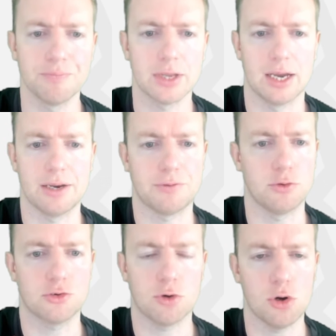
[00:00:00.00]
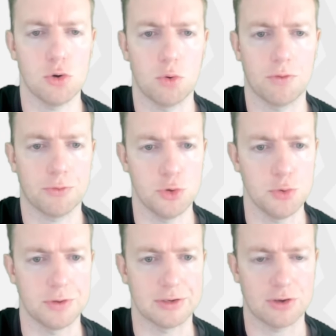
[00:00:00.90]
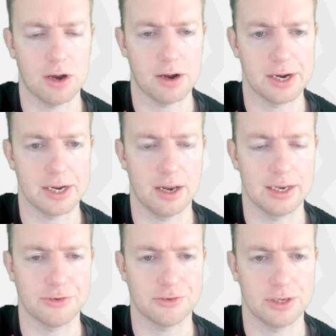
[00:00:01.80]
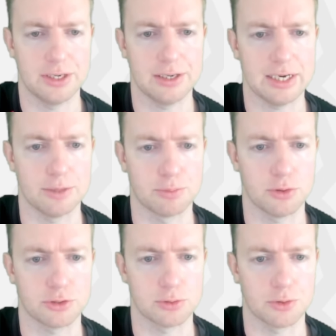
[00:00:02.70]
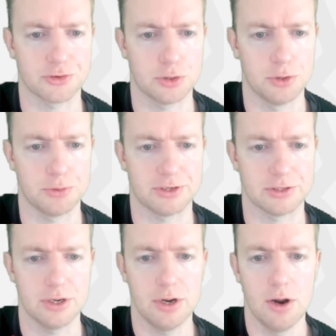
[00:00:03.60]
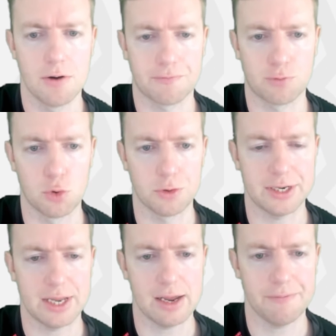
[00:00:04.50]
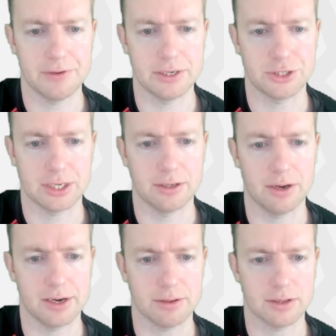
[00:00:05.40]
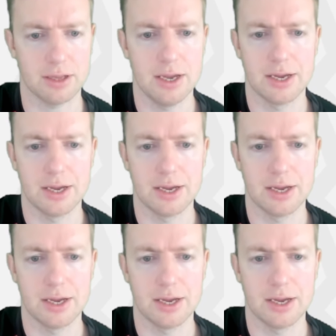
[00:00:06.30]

And if you scroll through this high list in the leaderboard, you'll also notice Fraudy there finishing 9th,